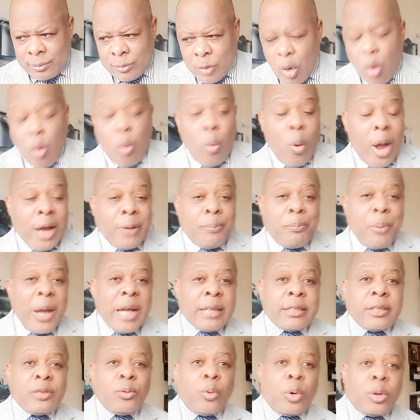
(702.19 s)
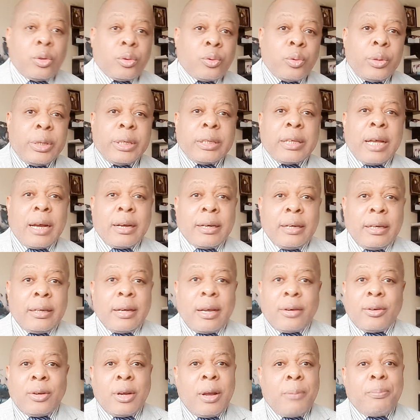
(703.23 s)
or one party want to integrate
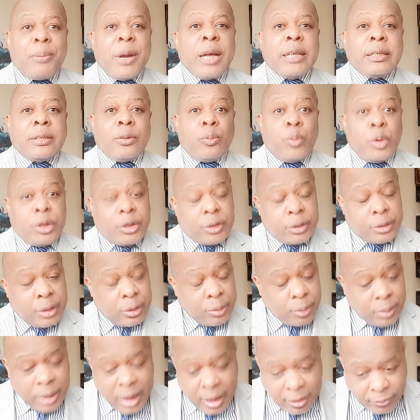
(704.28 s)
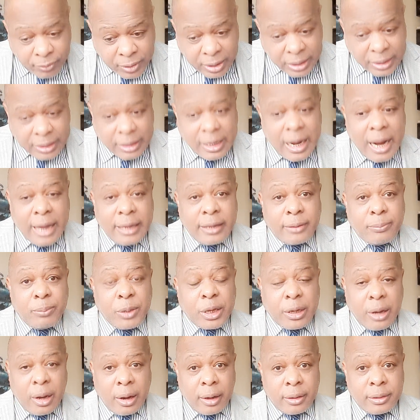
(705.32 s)
another party, which they don't have that right,
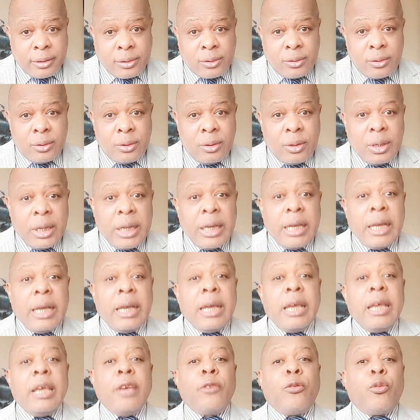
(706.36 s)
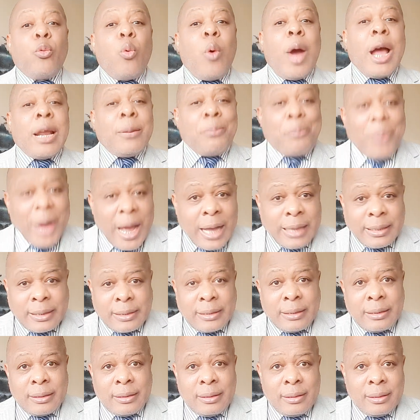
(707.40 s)
because if one
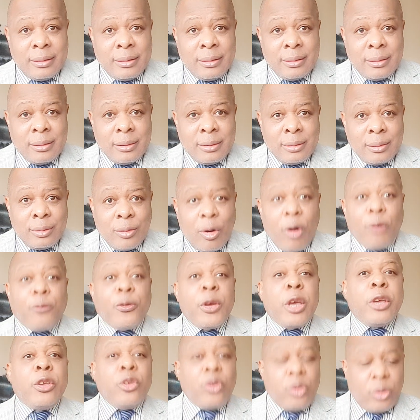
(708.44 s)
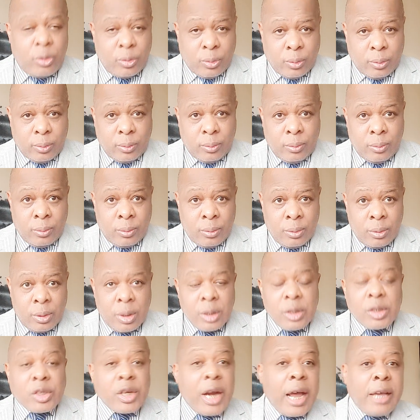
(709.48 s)
party of a union
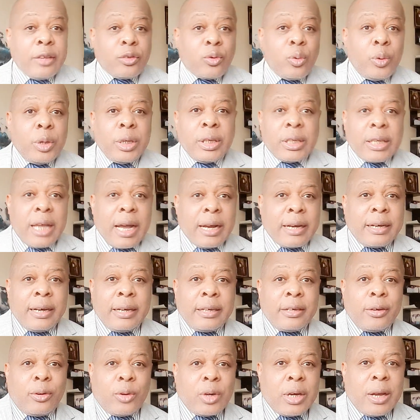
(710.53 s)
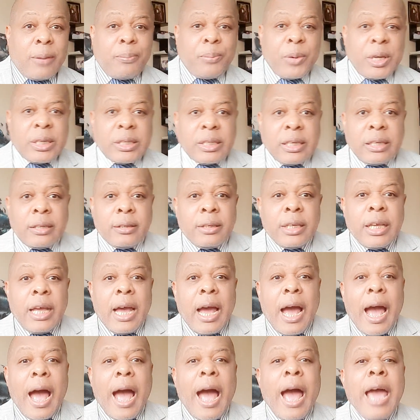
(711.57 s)
try to integrate the other person,
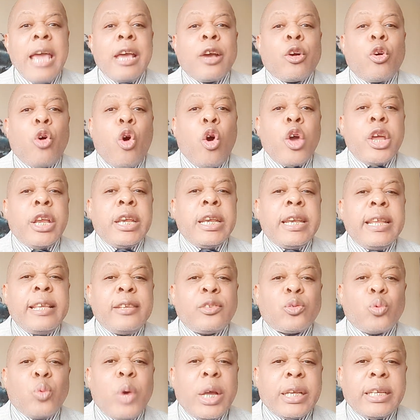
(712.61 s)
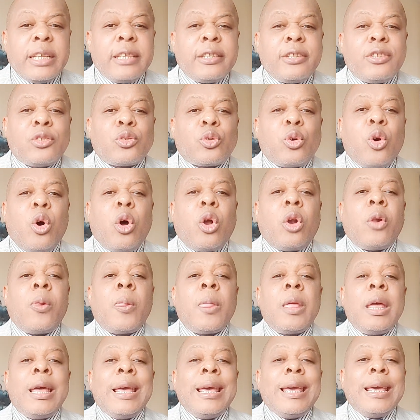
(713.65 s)
I coined this word, it is called
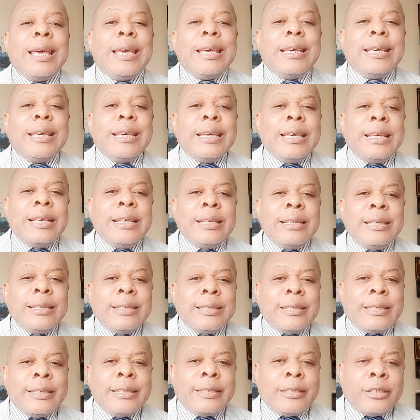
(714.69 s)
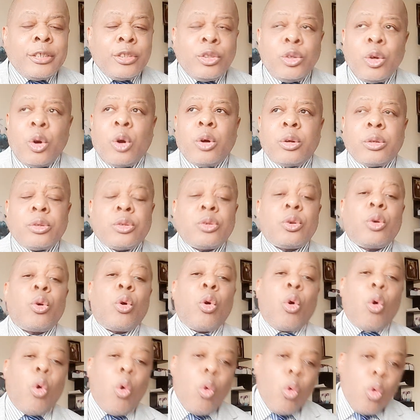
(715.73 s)
indigenous
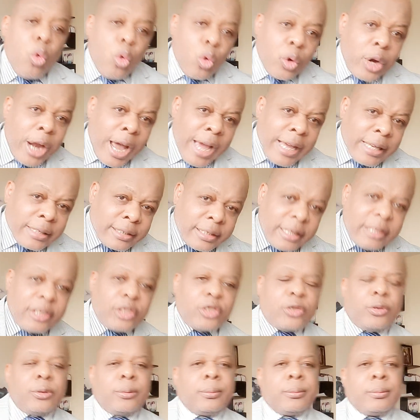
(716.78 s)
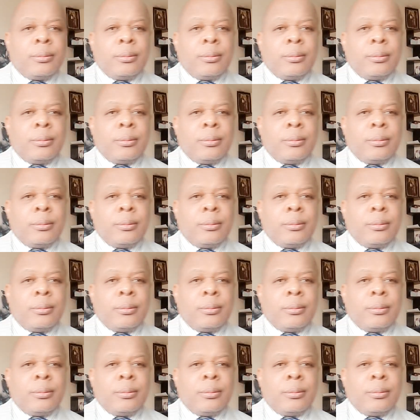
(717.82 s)
colonization.